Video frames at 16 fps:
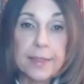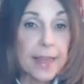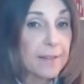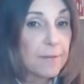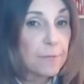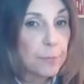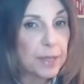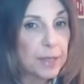
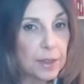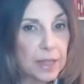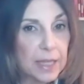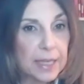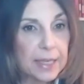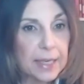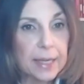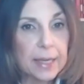They've been
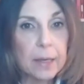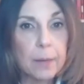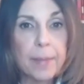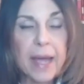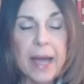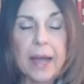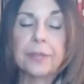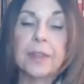thinking
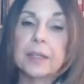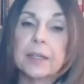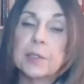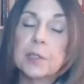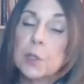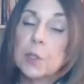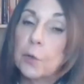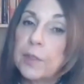about this.
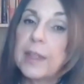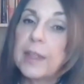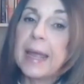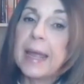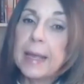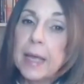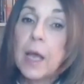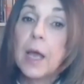So
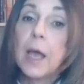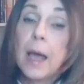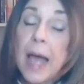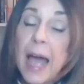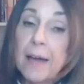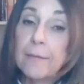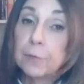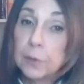they
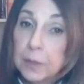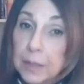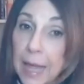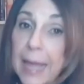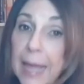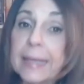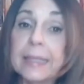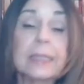have
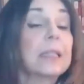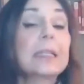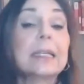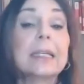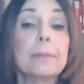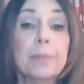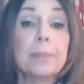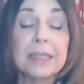
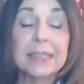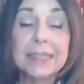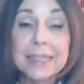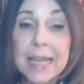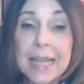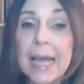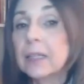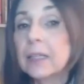likely been
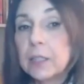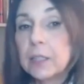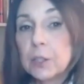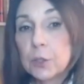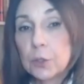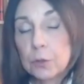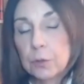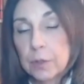
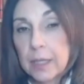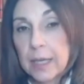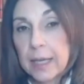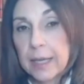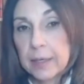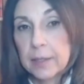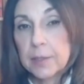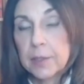telling you
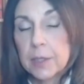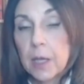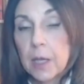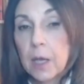things